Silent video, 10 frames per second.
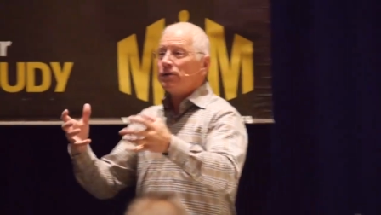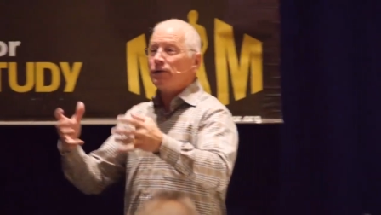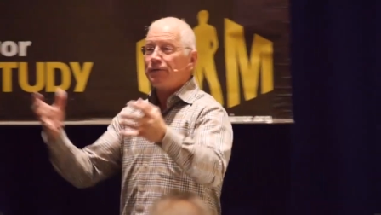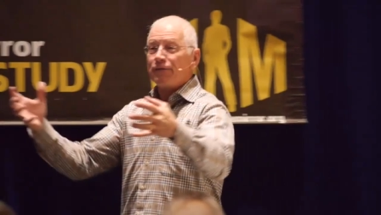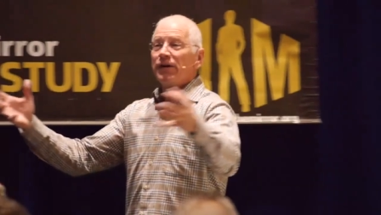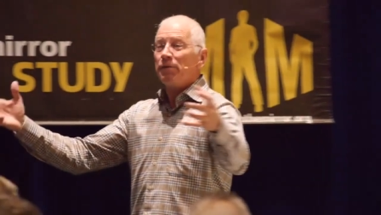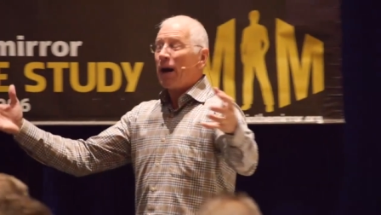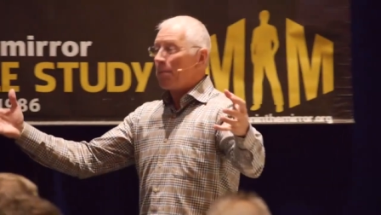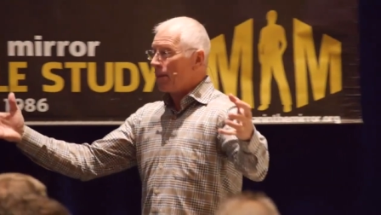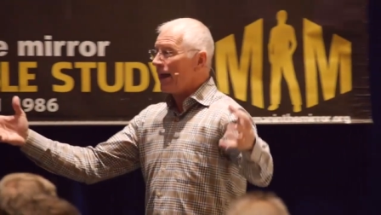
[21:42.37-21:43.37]
to fulfill
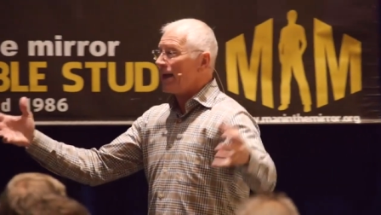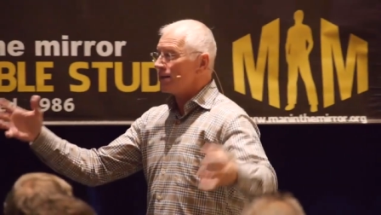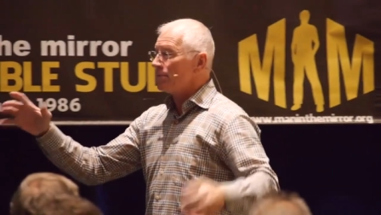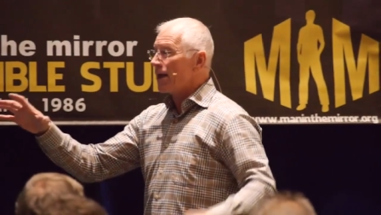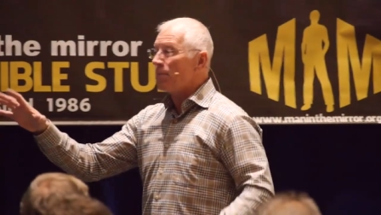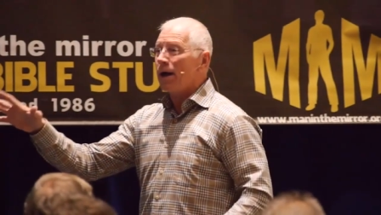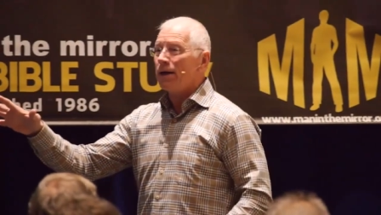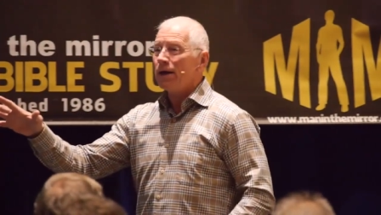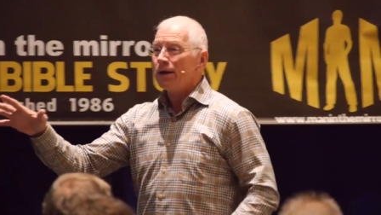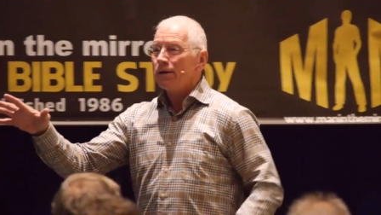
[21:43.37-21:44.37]
my plan, to make
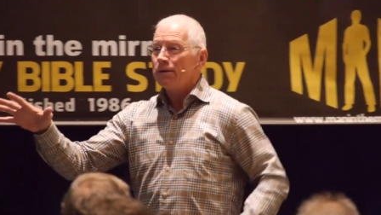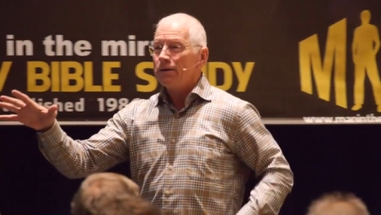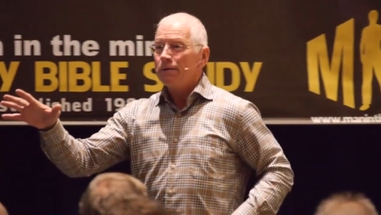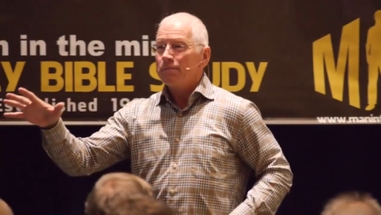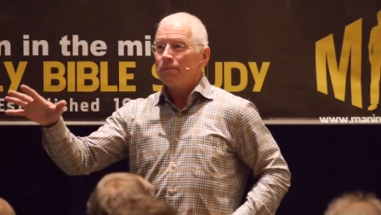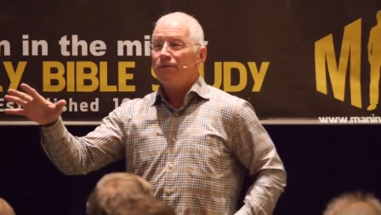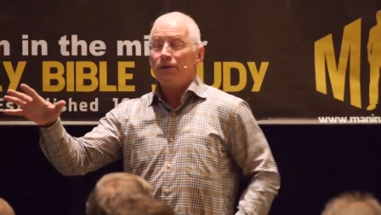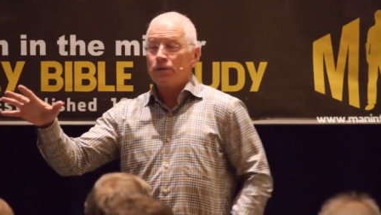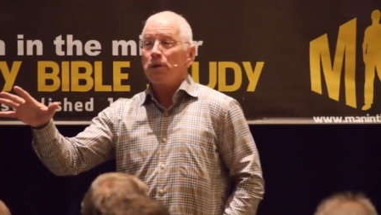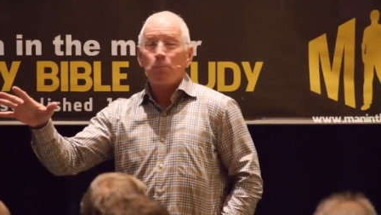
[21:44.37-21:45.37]
my, to
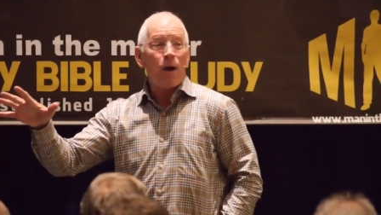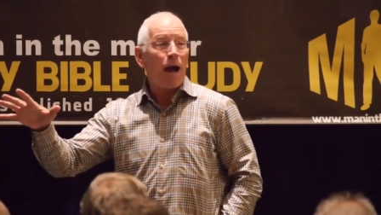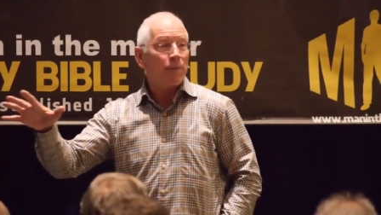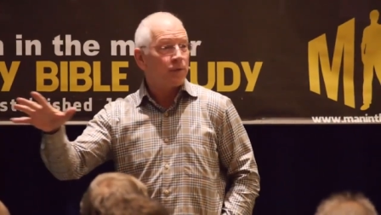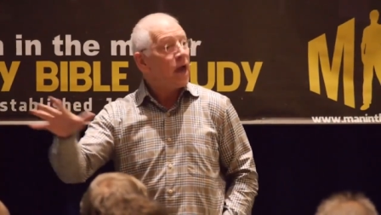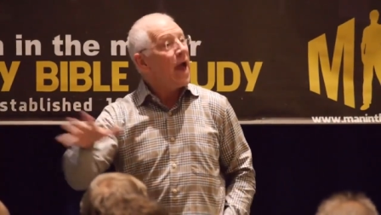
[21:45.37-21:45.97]
fix the problems?